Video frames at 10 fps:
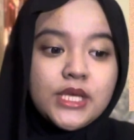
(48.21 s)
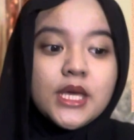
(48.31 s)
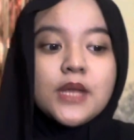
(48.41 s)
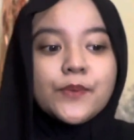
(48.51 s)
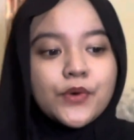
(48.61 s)

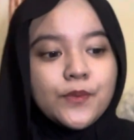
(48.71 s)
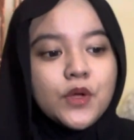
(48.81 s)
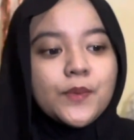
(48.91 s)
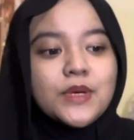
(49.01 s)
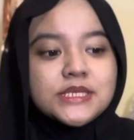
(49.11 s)
and promote
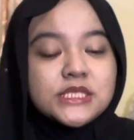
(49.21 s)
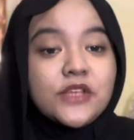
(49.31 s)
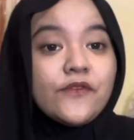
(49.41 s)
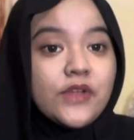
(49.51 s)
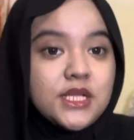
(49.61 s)

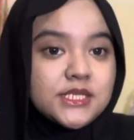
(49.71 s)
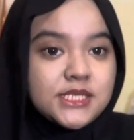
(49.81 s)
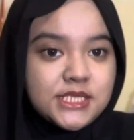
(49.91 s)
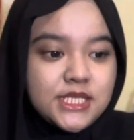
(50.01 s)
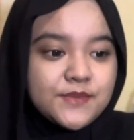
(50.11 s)
positive
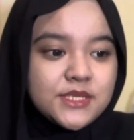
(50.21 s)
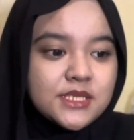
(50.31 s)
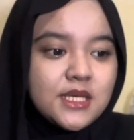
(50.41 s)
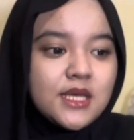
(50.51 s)
relationships.